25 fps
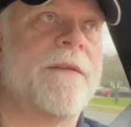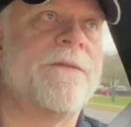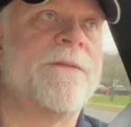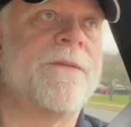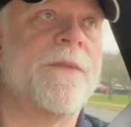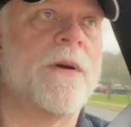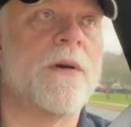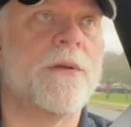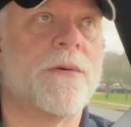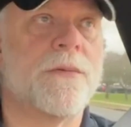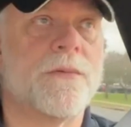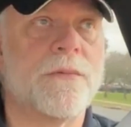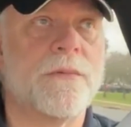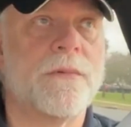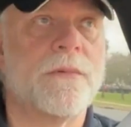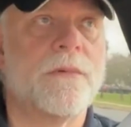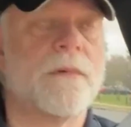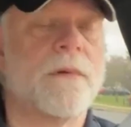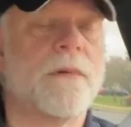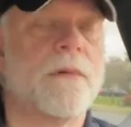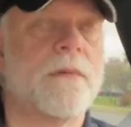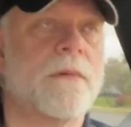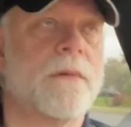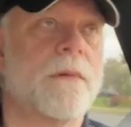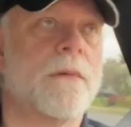
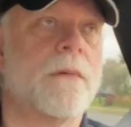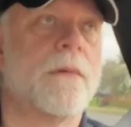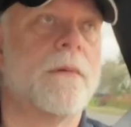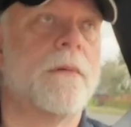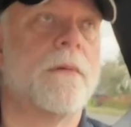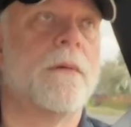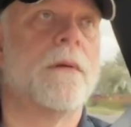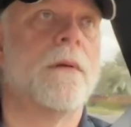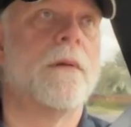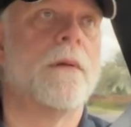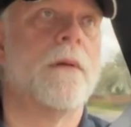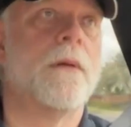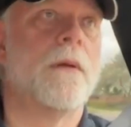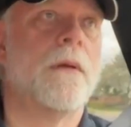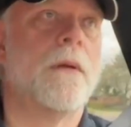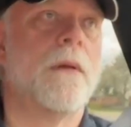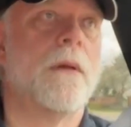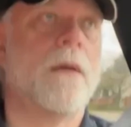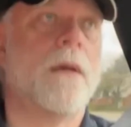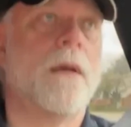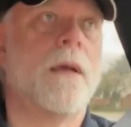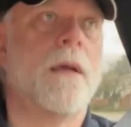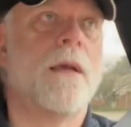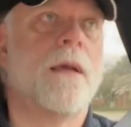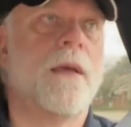
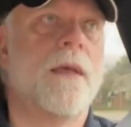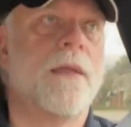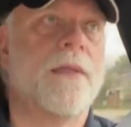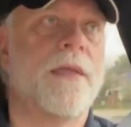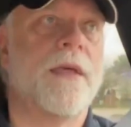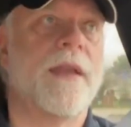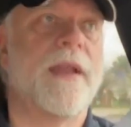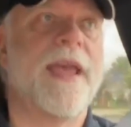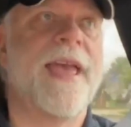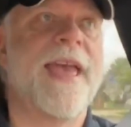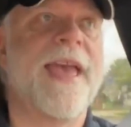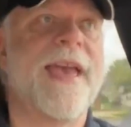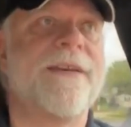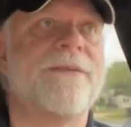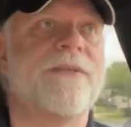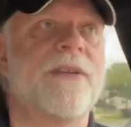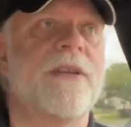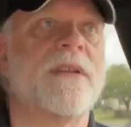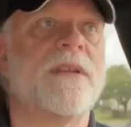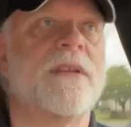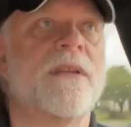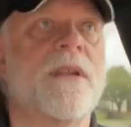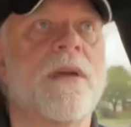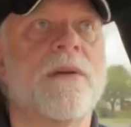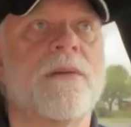phone that I have
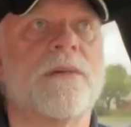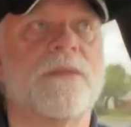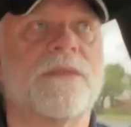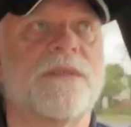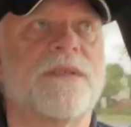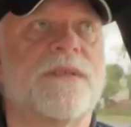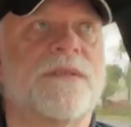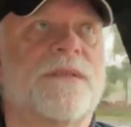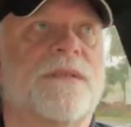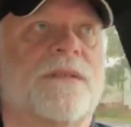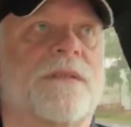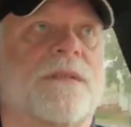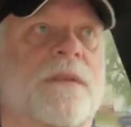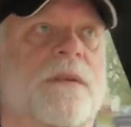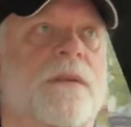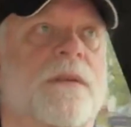in notes,